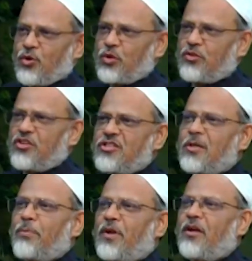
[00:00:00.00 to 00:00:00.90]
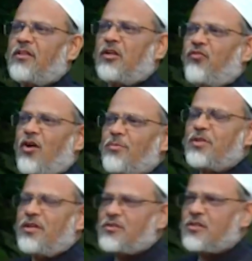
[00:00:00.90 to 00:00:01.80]
So this is the prayer that forms
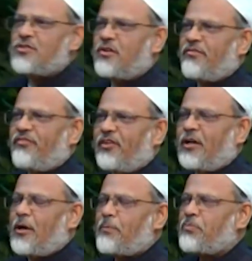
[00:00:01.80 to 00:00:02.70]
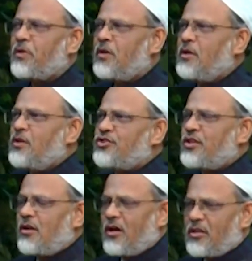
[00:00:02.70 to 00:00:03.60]
the essence of
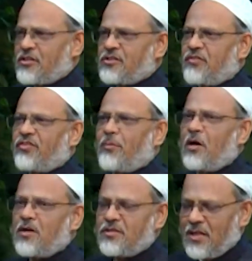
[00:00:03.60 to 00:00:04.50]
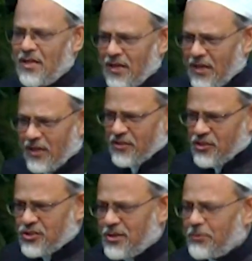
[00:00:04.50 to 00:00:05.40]
Salah, essence of Kamal, and
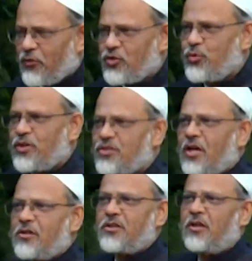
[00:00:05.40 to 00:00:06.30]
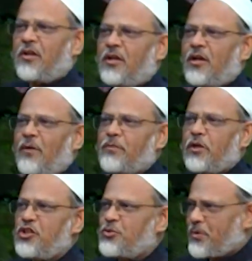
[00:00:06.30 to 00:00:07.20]
this is something which we recite in
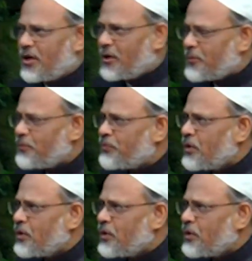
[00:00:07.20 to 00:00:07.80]
each prayer.